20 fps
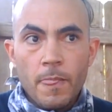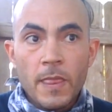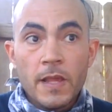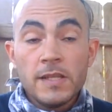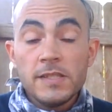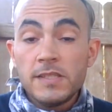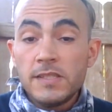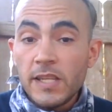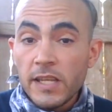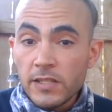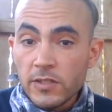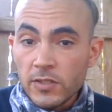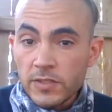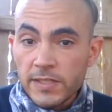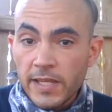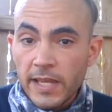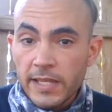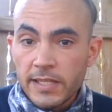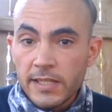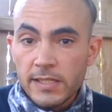Signal
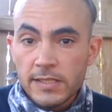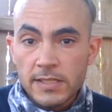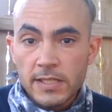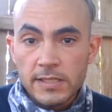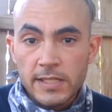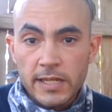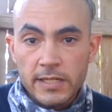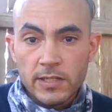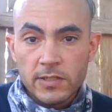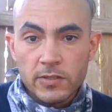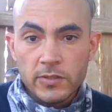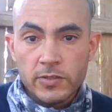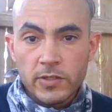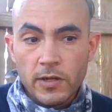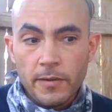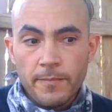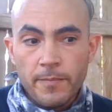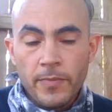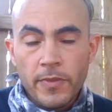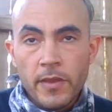tanking is the technical
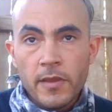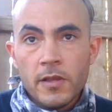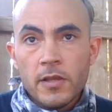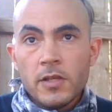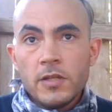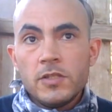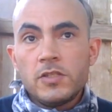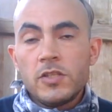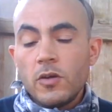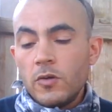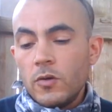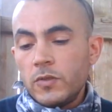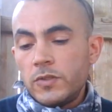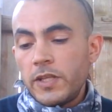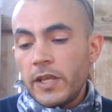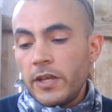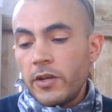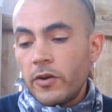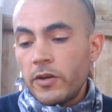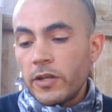term. So
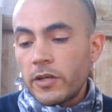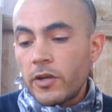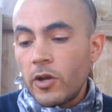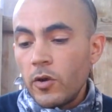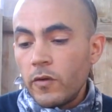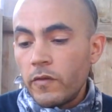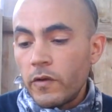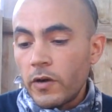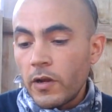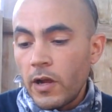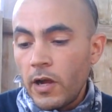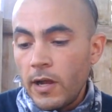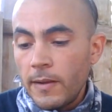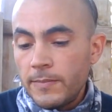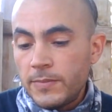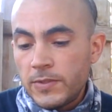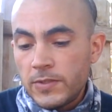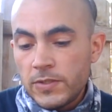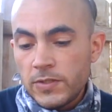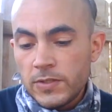say you're in a covert
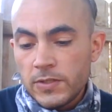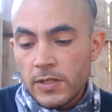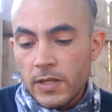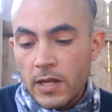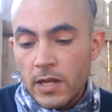ops,